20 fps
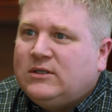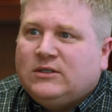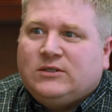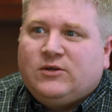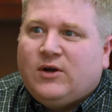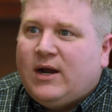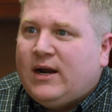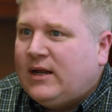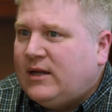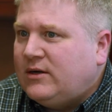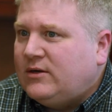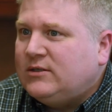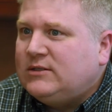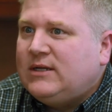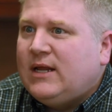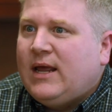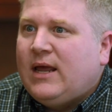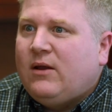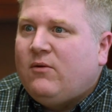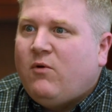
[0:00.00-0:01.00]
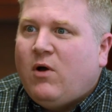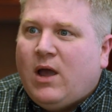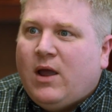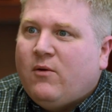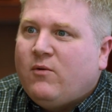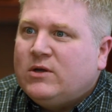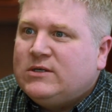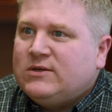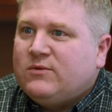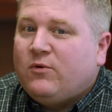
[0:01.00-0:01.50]
to try to understand why
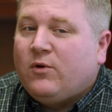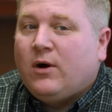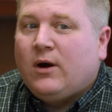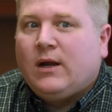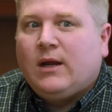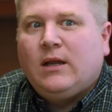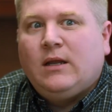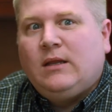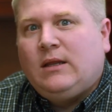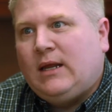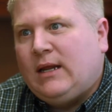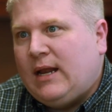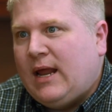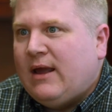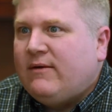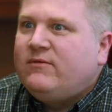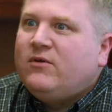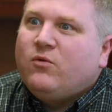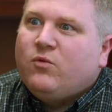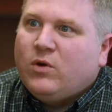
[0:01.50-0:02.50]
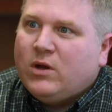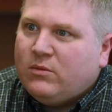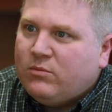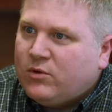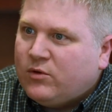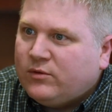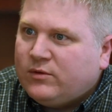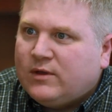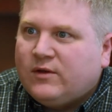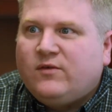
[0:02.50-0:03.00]
it wasn't working, and they'd have to
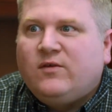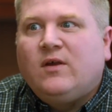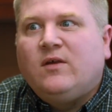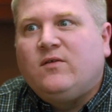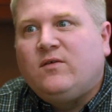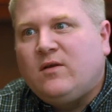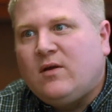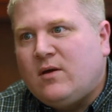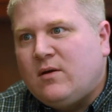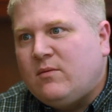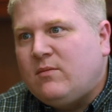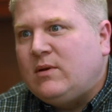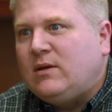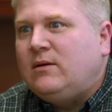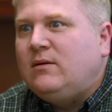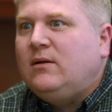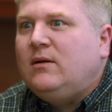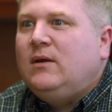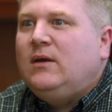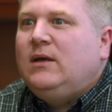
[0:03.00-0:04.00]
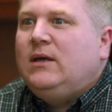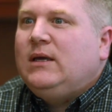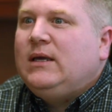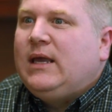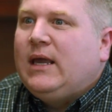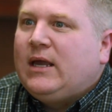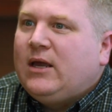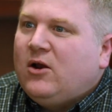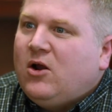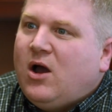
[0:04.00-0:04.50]
reboot the system and
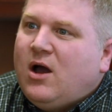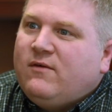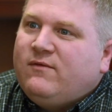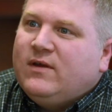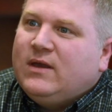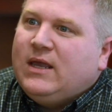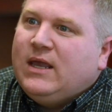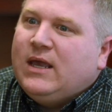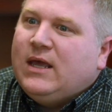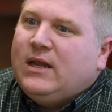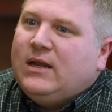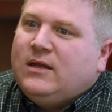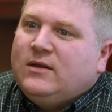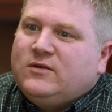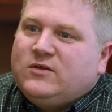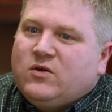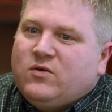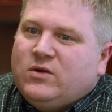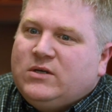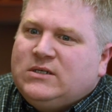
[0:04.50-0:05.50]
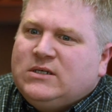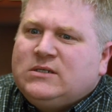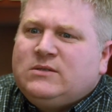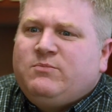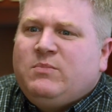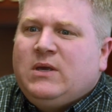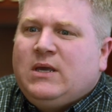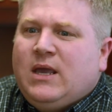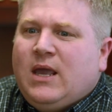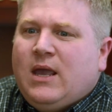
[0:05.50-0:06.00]
kick it off again, and so it
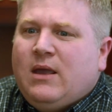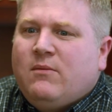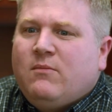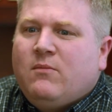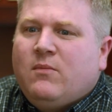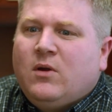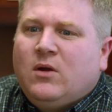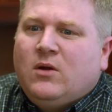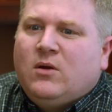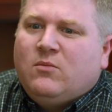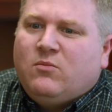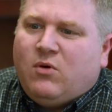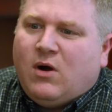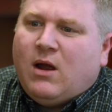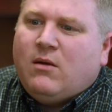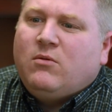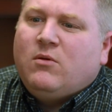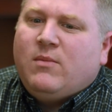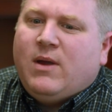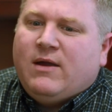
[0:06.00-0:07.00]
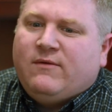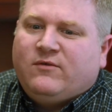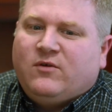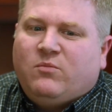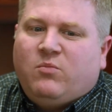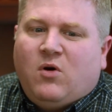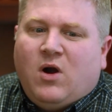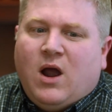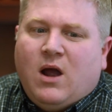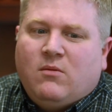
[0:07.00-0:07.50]
just became problem
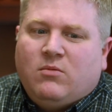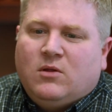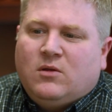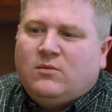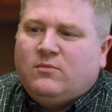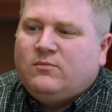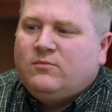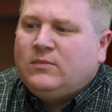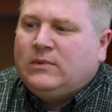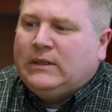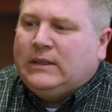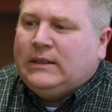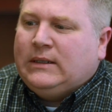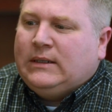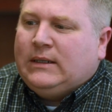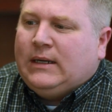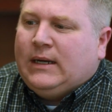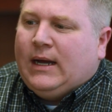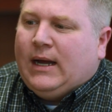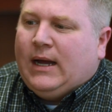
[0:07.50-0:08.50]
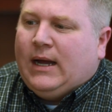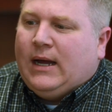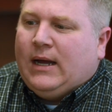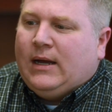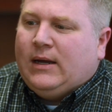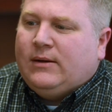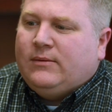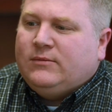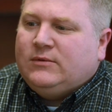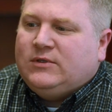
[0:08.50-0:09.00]
after problem
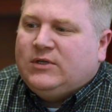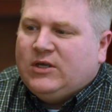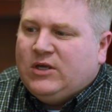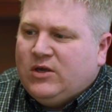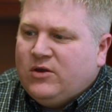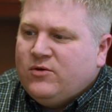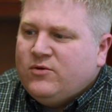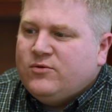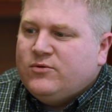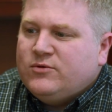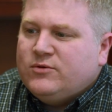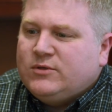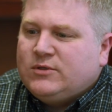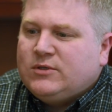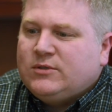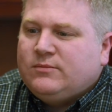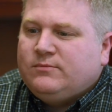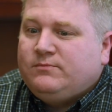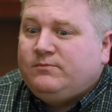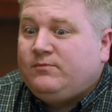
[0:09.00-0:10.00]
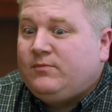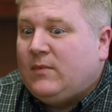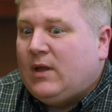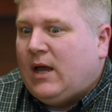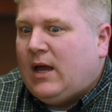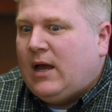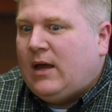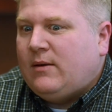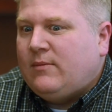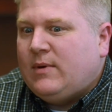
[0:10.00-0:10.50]
to use,
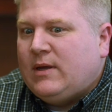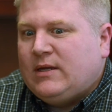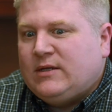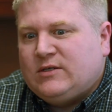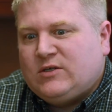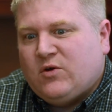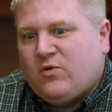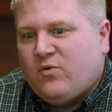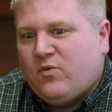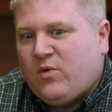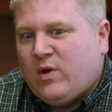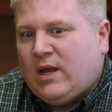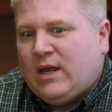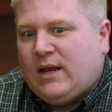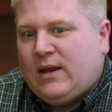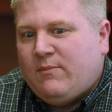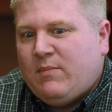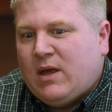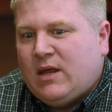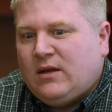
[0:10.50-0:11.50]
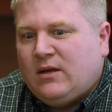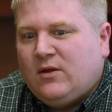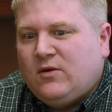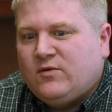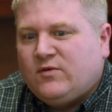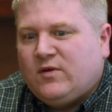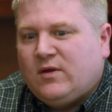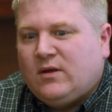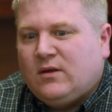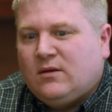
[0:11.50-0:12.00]
and so we had been
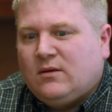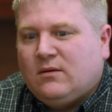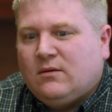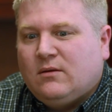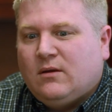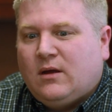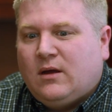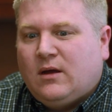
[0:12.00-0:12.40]
using